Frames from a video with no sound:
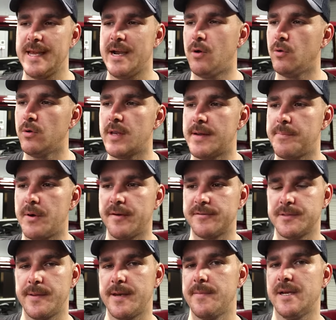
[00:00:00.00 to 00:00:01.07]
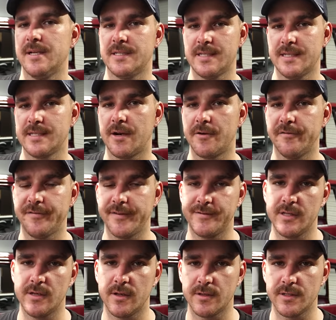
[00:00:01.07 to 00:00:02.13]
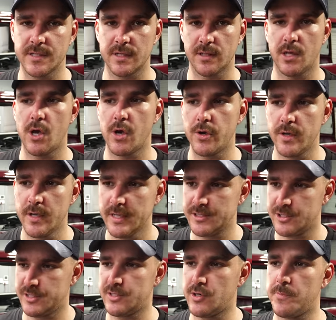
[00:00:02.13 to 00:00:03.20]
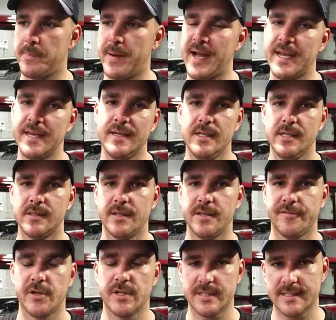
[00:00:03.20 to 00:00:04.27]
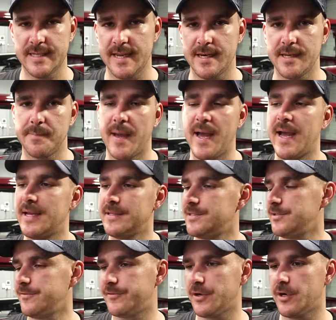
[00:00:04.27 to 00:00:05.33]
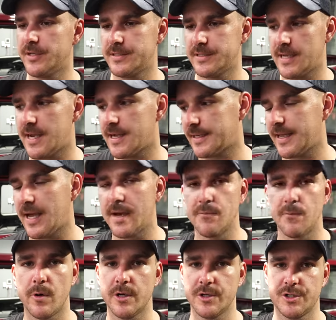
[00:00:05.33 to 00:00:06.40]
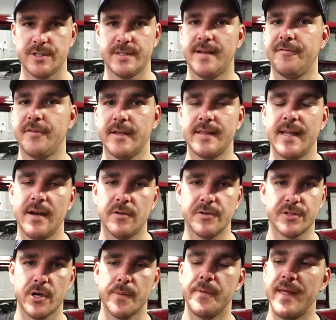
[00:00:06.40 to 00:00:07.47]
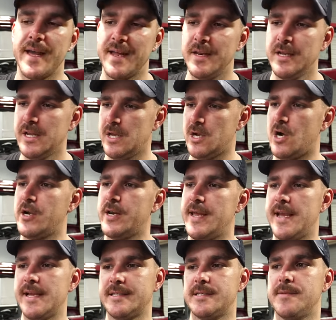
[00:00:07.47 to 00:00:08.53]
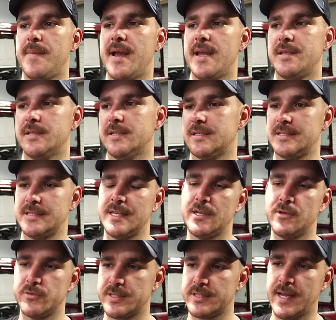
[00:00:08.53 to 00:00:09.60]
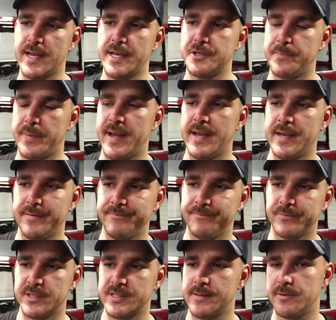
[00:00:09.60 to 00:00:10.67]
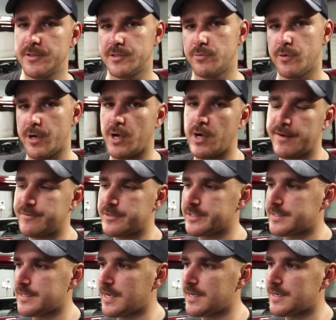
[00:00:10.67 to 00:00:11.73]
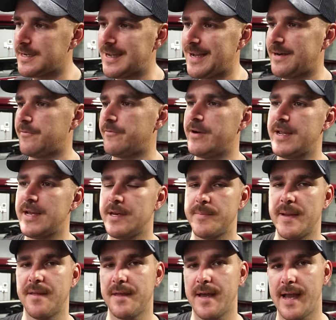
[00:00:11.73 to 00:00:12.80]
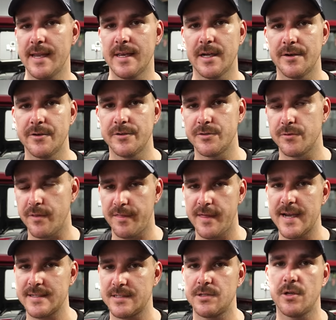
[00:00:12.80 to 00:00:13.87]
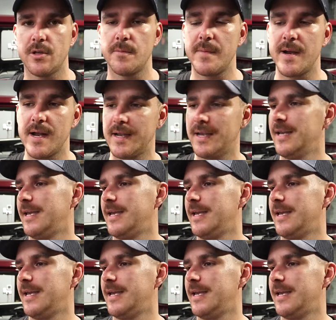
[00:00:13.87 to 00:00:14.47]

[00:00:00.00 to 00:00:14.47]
Now all up, I've spent about six hundred fifty dollars alone just on paint. Then you've got sanding pads, you've got uh, gun wash, stuff like that on top of that. I'm gonna estimate a single stage paint similar to what I've just done at around about the eight hundred to one thousand dollar mark,